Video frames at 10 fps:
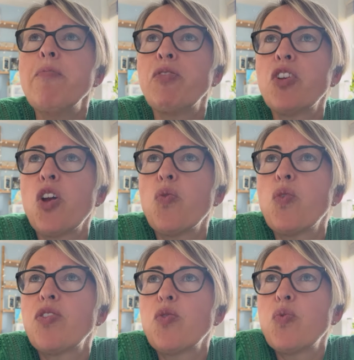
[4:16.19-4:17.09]

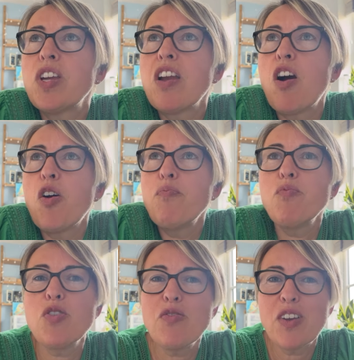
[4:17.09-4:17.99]
whether we are
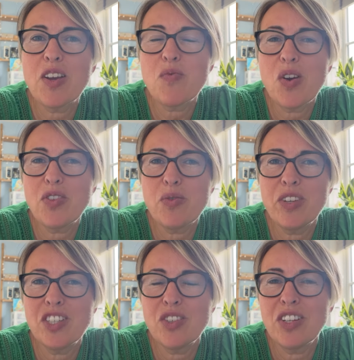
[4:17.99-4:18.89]
moving, whether
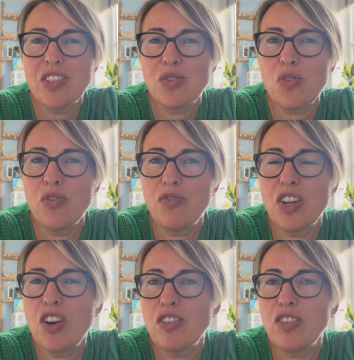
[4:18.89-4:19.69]
we're doing sort of,